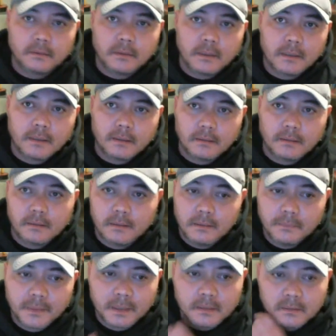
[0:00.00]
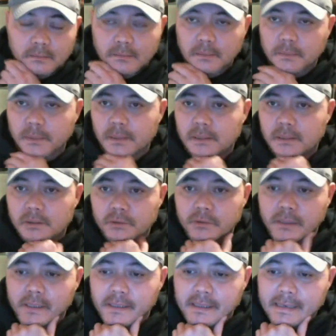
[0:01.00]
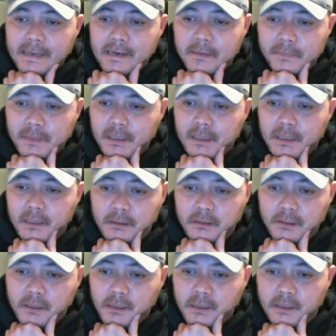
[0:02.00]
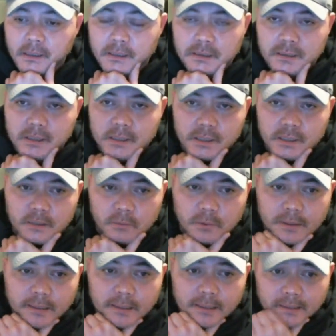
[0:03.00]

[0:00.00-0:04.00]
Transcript: Yeah, I'm gonna try that out, man, and just see